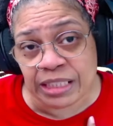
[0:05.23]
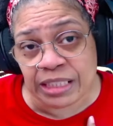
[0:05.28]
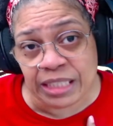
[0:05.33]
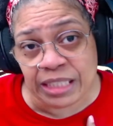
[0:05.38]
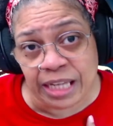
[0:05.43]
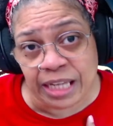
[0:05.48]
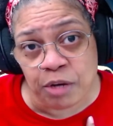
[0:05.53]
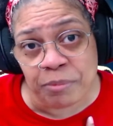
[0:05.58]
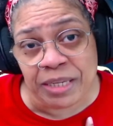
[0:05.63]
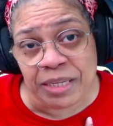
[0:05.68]

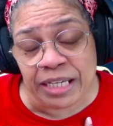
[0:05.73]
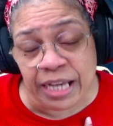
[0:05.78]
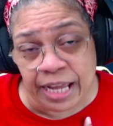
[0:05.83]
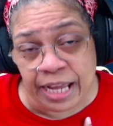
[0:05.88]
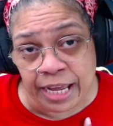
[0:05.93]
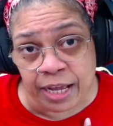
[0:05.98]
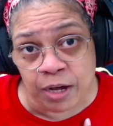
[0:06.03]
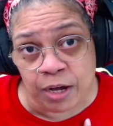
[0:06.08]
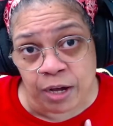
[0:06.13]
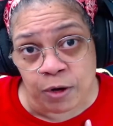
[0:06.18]
tell me
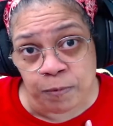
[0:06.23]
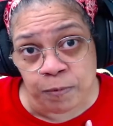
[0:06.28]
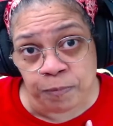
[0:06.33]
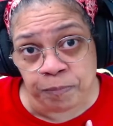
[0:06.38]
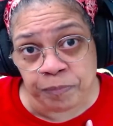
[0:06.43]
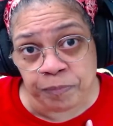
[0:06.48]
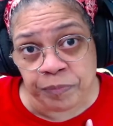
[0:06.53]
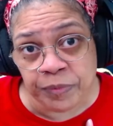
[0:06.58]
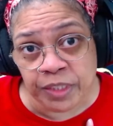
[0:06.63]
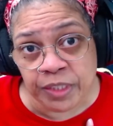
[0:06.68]
now
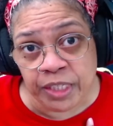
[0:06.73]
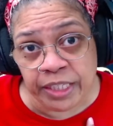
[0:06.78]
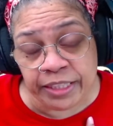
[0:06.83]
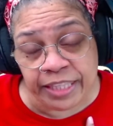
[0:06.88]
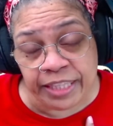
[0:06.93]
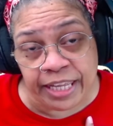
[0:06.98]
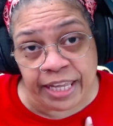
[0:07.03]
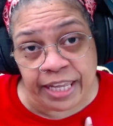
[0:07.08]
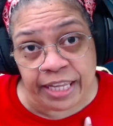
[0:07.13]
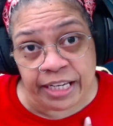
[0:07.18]

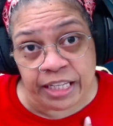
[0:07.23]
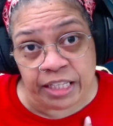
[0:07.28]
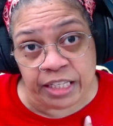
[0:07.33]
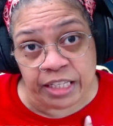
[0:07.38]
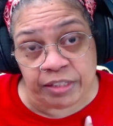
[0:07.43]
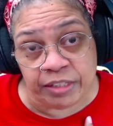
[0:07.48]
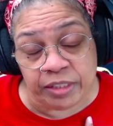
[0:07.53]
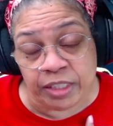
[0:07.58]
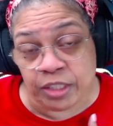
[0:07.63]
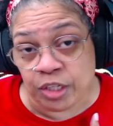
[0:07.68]
that
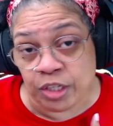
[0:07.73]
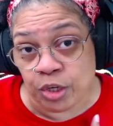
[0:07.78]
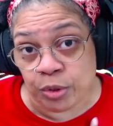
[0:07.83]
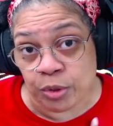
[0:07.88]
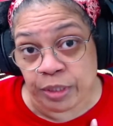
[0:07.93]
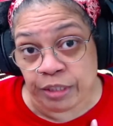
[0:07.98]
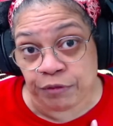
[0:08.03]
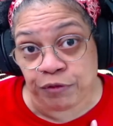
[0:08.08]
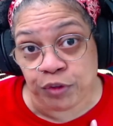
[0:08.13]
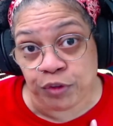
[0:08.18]

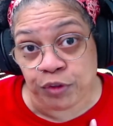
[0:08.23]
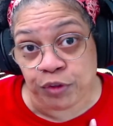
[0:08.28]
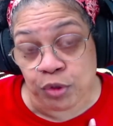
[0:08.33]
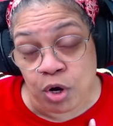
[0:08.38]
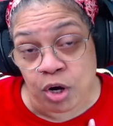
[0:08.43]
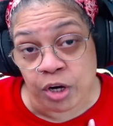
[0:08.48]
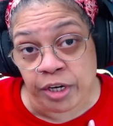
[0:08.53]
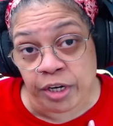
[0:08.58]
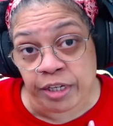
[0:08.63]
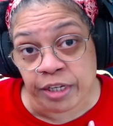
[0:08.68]
if you
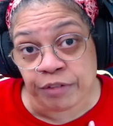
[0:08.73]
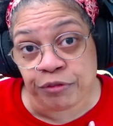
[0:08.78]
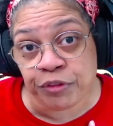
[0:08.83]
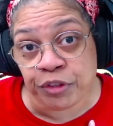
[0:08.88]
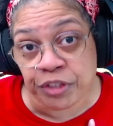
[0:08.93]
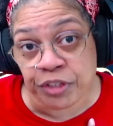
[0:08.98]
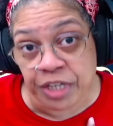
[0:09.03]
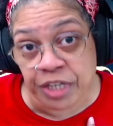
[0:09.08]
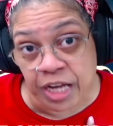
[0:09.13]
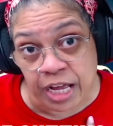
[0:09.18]
are, if
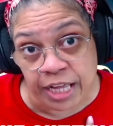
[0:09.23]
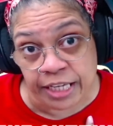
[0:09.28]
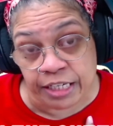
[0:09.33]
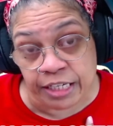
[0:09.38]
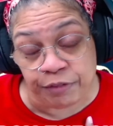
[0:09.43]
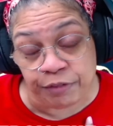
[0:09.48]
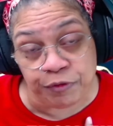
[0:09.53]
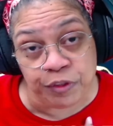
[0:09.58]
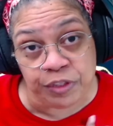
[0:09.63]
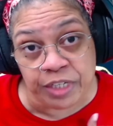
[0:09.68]
you're not.
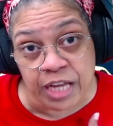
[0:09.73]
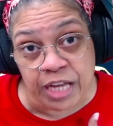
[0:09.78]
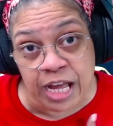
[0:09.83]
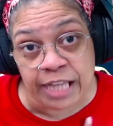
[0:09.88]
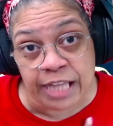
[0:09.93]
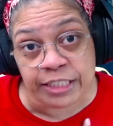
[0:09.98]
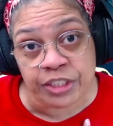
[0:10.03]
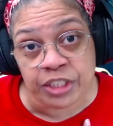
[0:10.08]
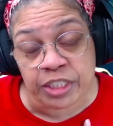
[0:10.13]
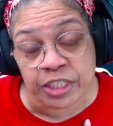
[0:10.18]
If you're
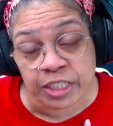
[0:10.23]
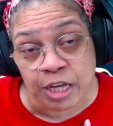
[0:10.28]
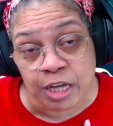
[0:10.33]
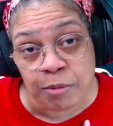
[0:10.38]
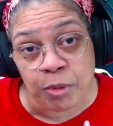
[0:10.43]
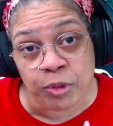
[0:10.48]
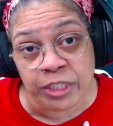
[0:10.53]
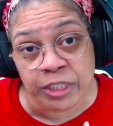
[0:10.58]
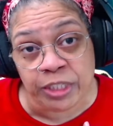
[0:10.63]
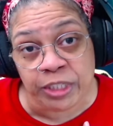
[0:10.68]
not, just
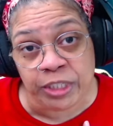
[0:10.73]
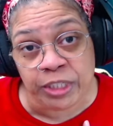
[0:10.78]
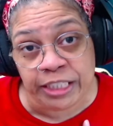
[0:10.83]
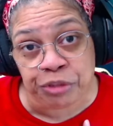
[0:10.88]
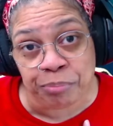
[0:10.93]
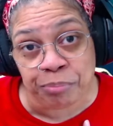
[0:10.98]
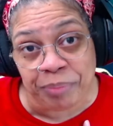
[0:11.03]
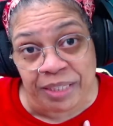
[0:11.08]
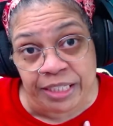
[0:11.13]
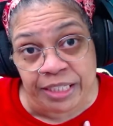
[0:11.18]
come on and get
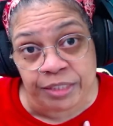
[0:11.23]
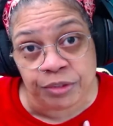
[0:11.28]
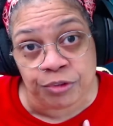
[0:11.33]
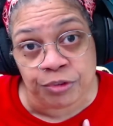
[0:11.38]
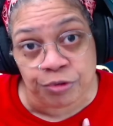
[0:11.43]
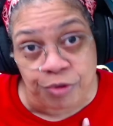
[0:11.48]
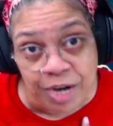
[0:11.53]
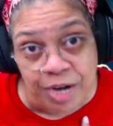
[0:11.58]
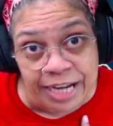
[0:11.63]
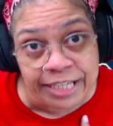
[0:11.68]
your
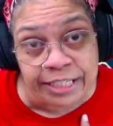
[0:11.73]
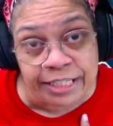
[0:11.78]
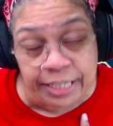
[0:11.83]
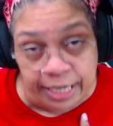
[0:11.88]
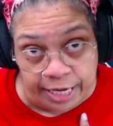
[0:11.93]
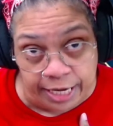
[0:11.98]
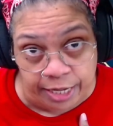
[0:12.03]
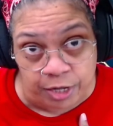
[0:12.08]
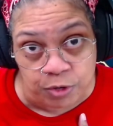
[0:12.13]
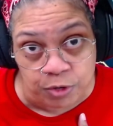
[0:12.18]
beaten right
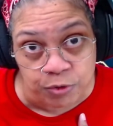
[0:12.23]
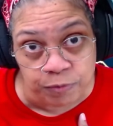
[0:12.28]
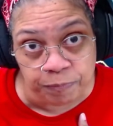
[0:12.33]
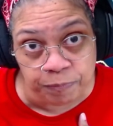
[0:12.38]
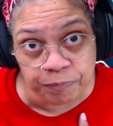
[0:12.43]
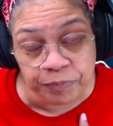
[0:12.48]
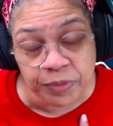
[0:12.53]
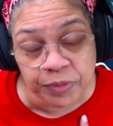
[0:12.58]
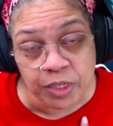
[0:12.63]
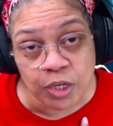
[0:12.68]
now
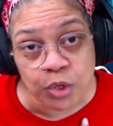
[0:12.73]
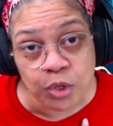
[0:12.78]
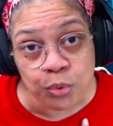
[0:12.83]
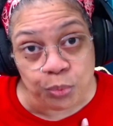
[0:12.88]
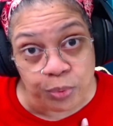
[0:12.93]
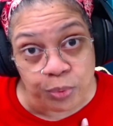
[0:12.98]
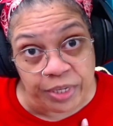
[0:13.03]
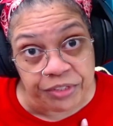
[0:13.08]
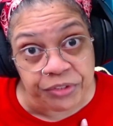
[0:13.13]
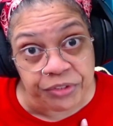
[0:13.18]

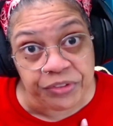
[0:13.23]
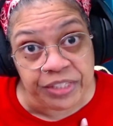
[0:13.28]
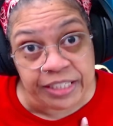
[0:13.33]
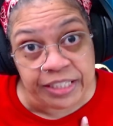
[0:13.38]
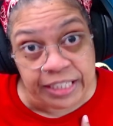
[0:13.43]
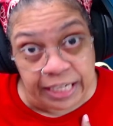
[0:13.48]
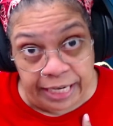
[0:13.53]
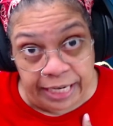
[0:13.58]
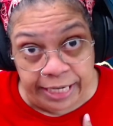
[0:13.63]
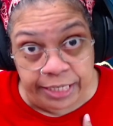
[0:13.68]
rather
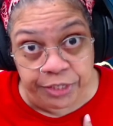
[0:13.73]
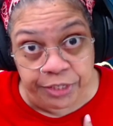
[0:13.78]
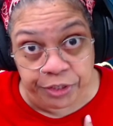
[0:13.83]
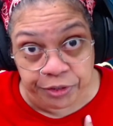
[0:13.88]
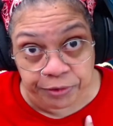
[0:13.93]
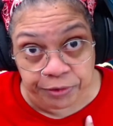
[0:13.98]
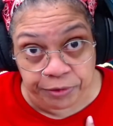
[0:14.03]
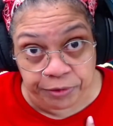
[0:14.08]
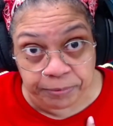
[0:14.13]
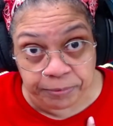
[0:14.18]
than later.